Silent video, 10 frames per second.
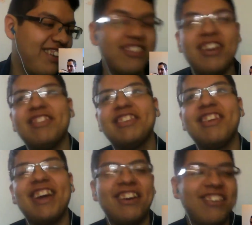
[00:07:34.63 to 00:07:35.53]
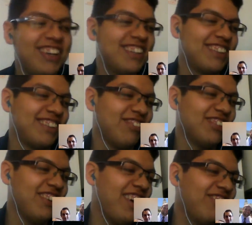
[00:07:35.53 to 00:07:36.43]
I'm gonna have to do that quiz. I'm
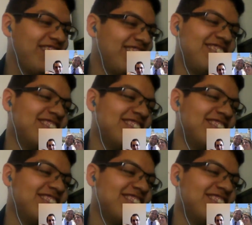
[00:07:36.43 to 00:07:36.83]
so happy.